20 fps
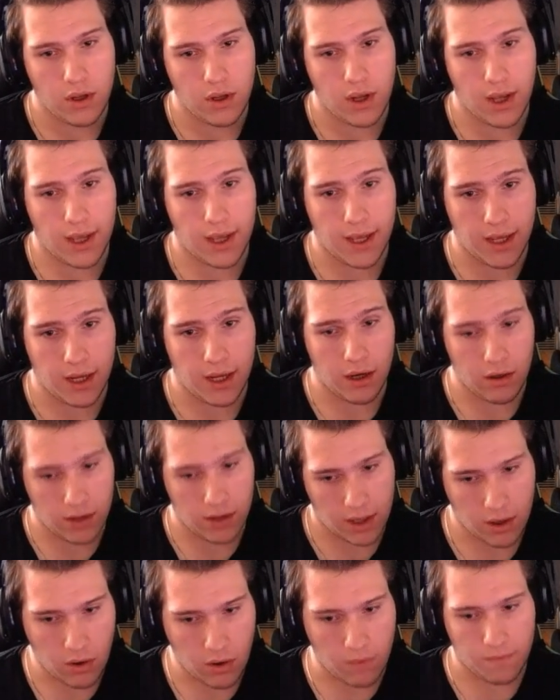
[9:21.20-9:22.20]
and
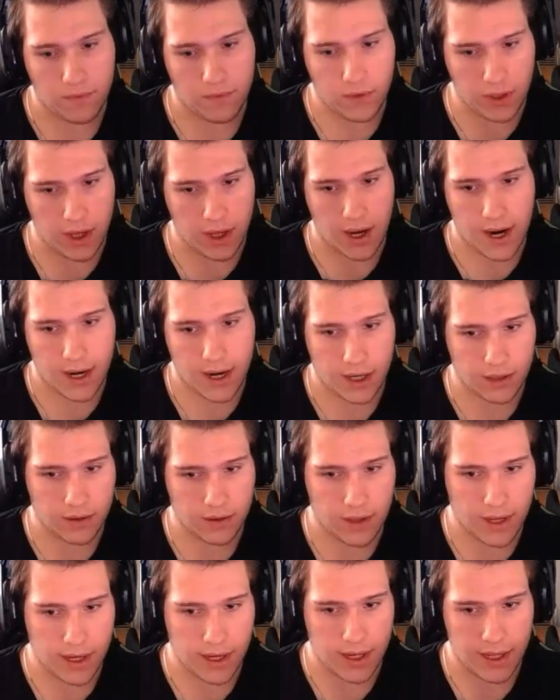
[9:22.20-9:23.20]
then hopefully Iron
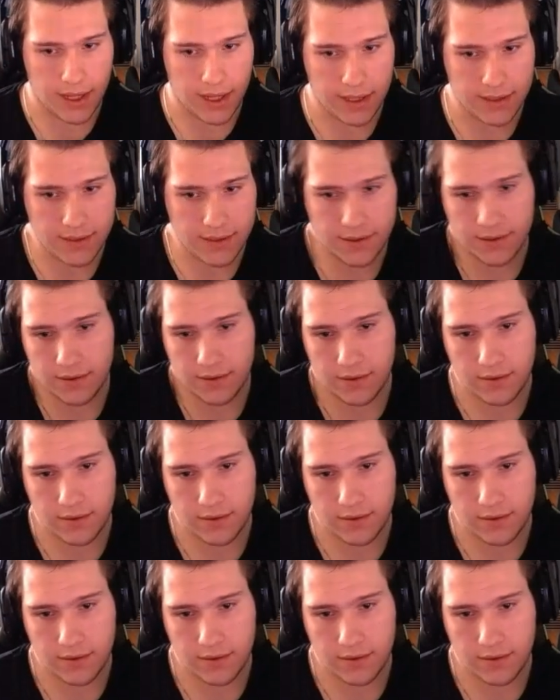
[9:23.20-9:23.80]
Lad hits.